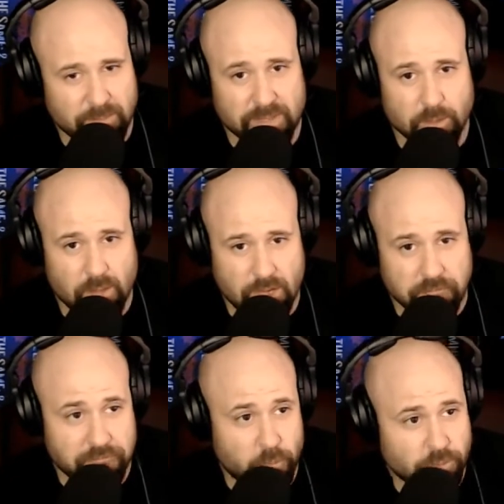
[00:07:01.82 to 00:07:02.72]
make me look like a
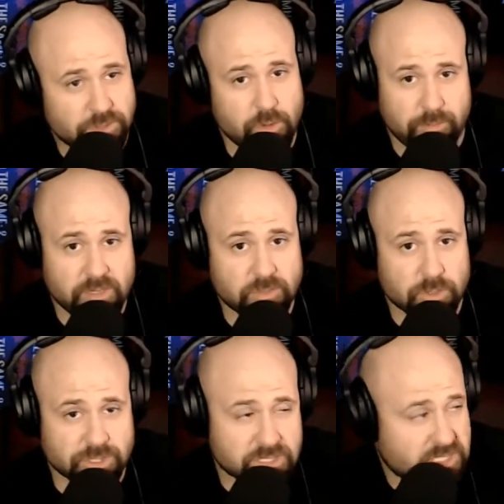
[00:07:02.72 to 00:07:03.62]
fool, so I might as
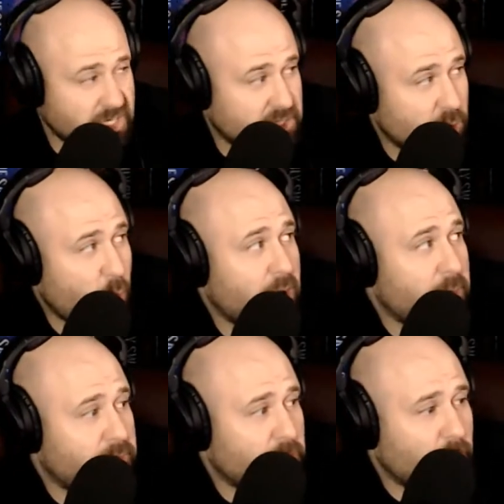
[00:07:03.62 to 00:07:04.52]
well just stick to what
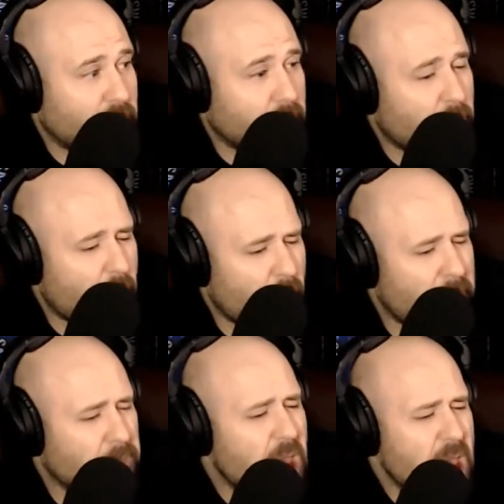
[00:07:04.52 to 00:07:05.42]
I'm doing, all
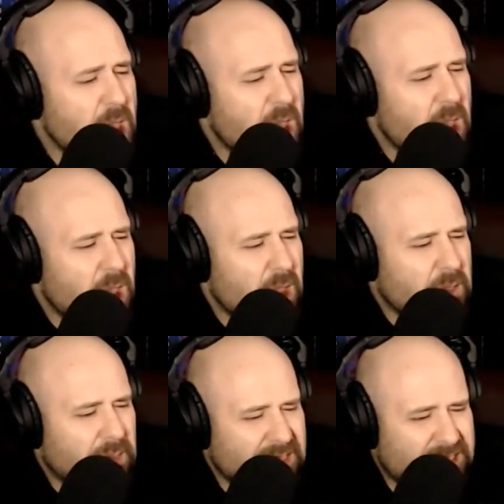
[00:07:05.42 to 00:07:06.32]
right?
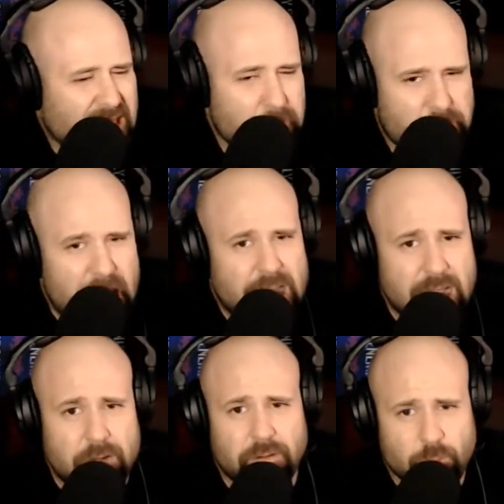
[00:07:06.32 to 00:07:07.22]
Let's get back
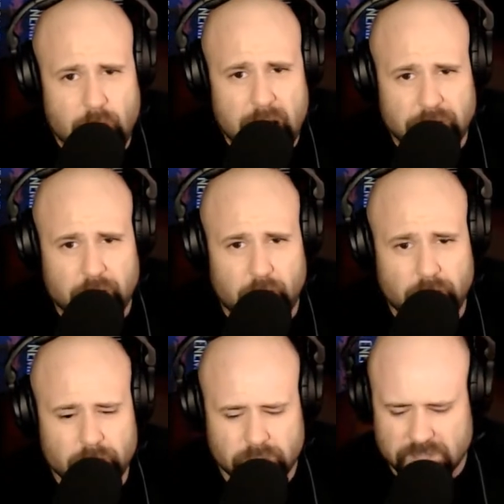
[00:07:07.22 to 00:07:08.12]
out of the rabbit
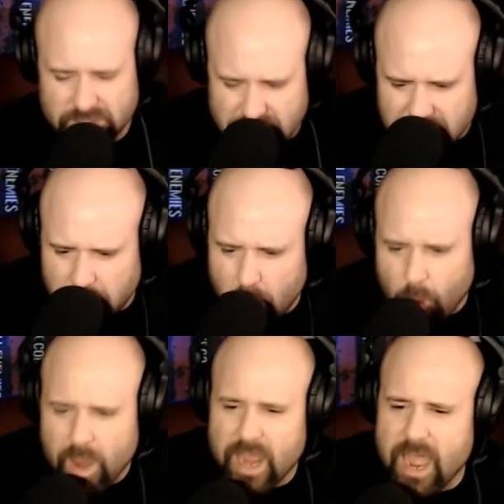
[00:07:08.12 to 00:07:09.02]
hole. Let's dig
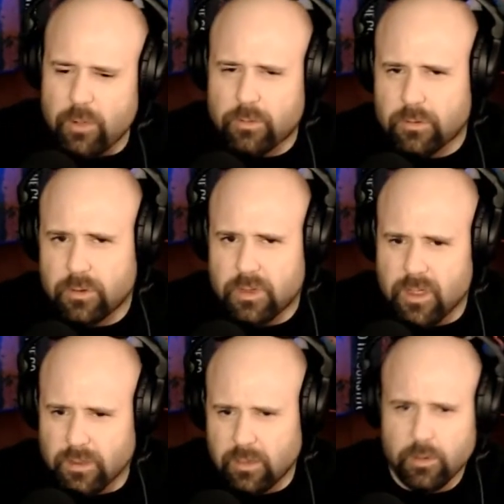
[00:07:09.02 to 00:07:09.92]
our way out
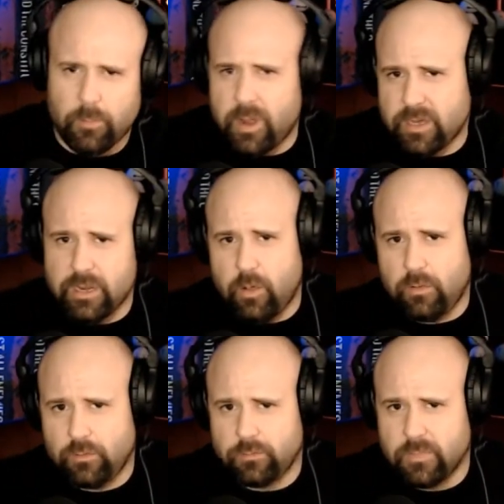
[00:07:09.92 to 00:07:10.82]
a little bunny
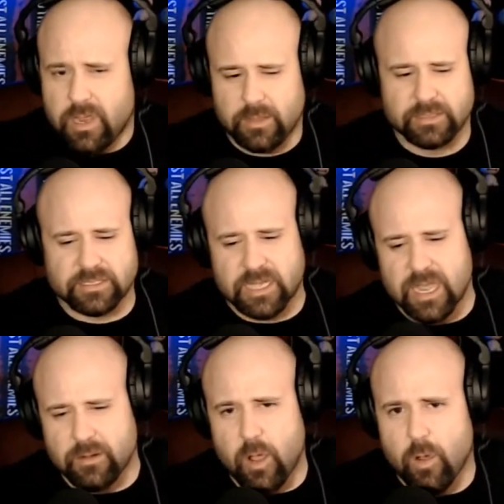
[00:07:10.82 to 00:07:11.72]
hole, and let's
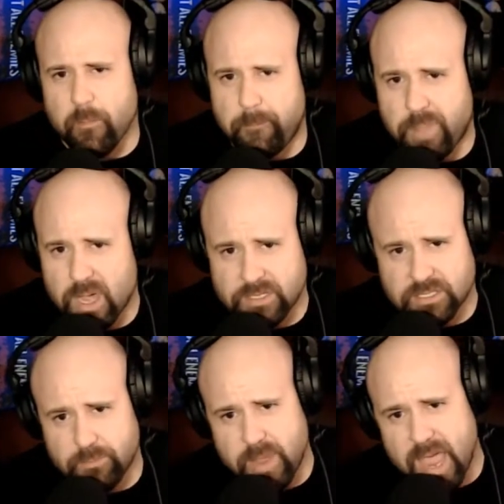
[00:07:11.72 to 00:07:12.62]
get our
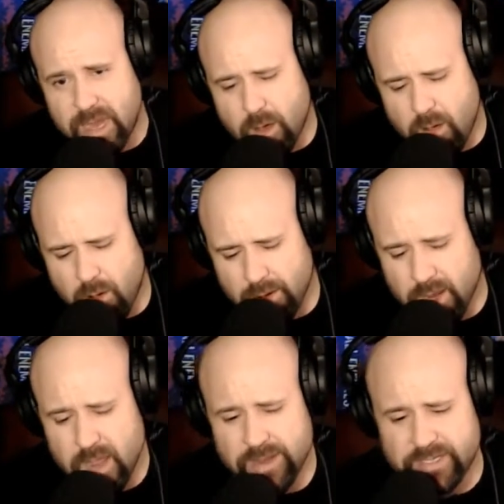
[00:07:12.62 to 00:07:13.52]
butts back on
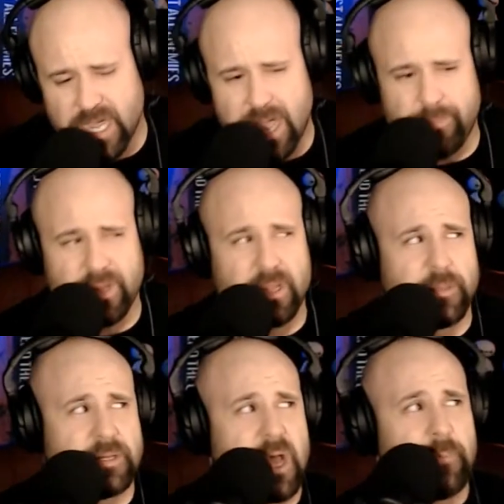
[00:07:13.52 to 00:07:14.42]
topic.
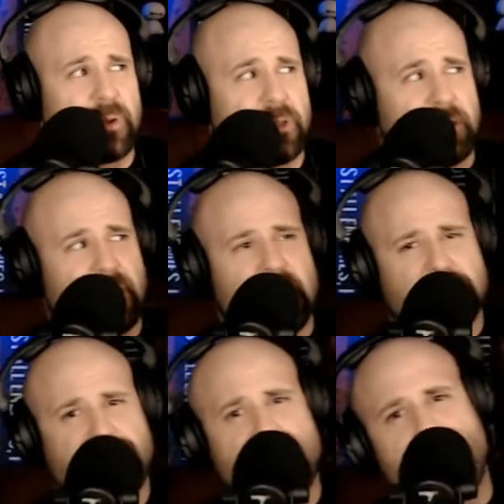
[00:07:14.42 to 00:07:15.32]
And the topic of the day
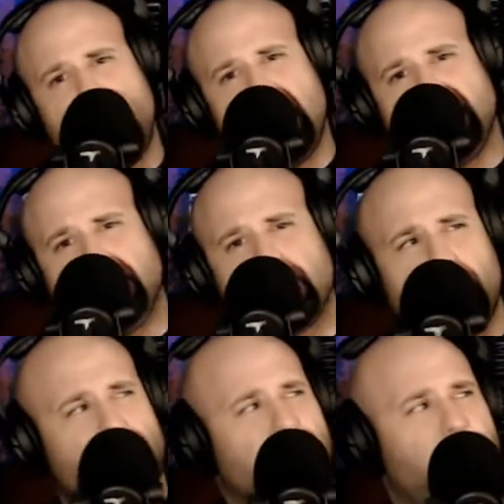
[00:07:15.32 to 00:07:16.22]
is Joe Biden
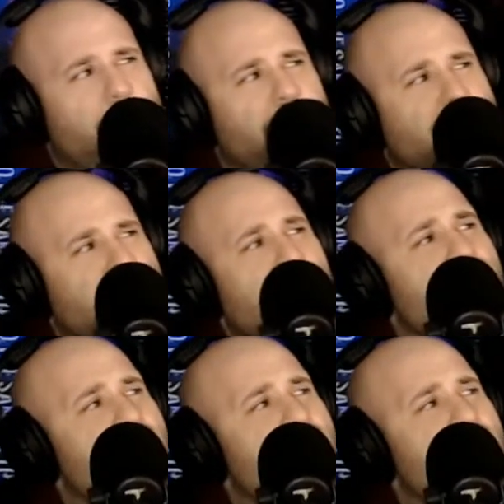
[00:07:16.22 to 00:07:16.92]
screwing the pooch.